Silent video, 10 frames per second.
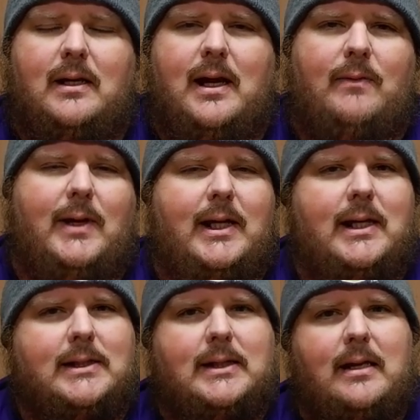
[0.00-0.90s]
not really an
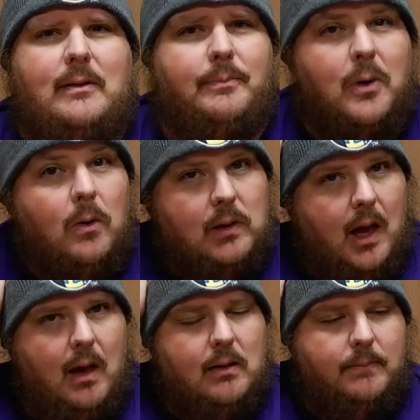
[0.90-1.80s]
extended
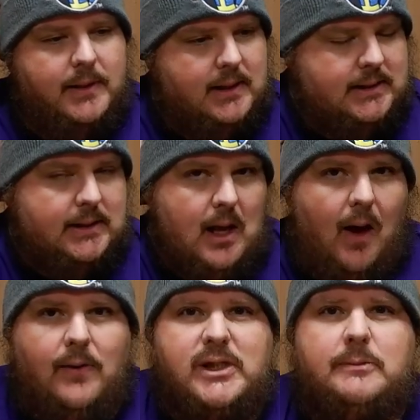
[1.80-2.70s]
prologue, but this is
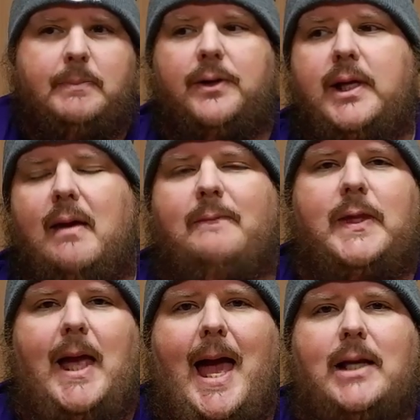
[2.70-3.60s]
all just building up for
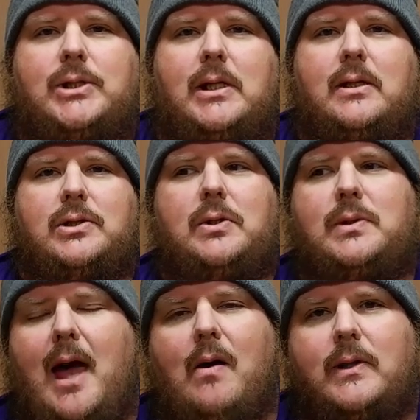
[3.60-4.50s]
the action in the Two
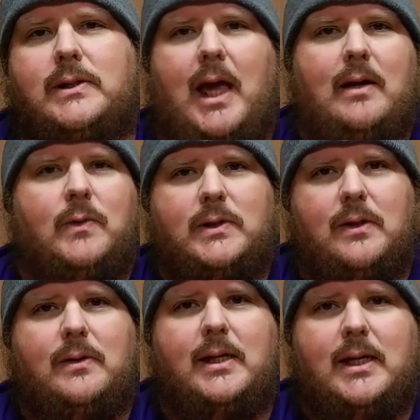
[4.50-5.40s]
Towers and
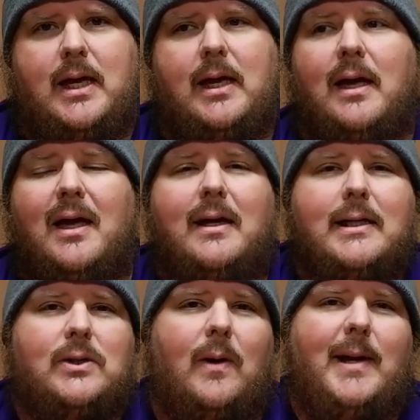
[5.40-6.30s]
Return of the King,
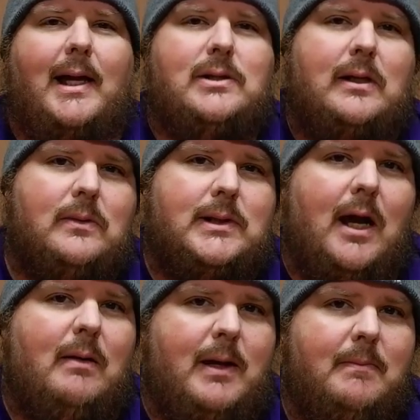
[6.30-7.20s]
so I'm not too
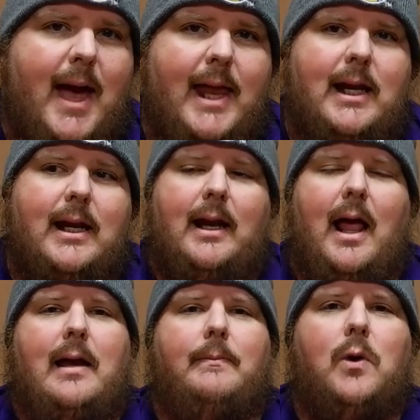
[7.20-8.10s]
terribly mad at it,
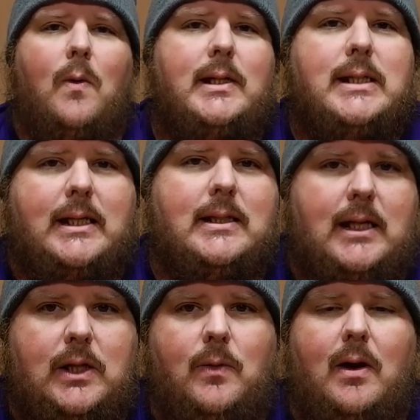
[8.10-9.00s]
and I'm going to
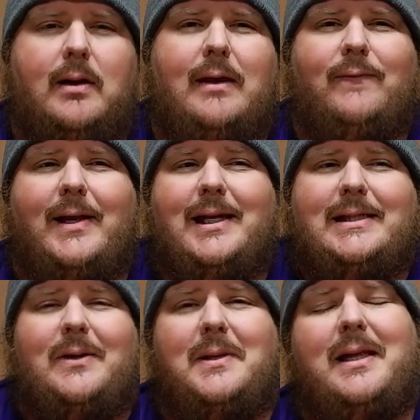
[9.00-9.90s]
continue on. In fact,
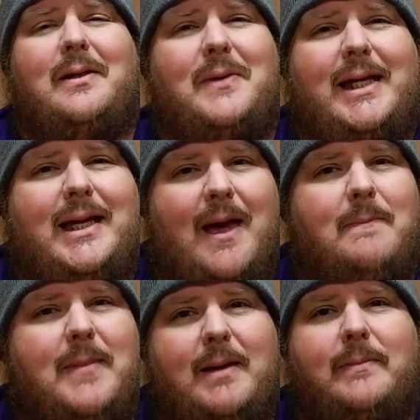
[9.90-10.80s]
that's the only thing that really
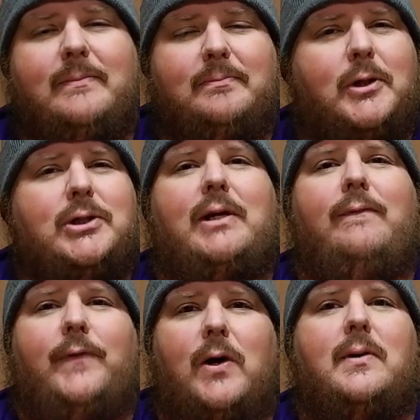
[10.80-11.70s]
kept me
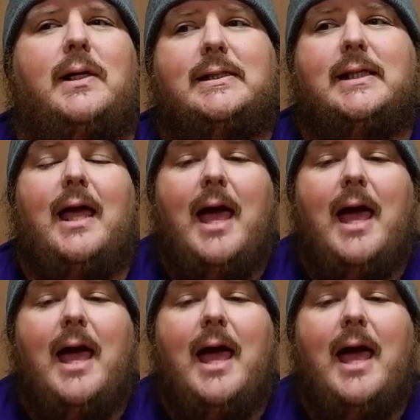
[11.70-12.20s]
pushing forward is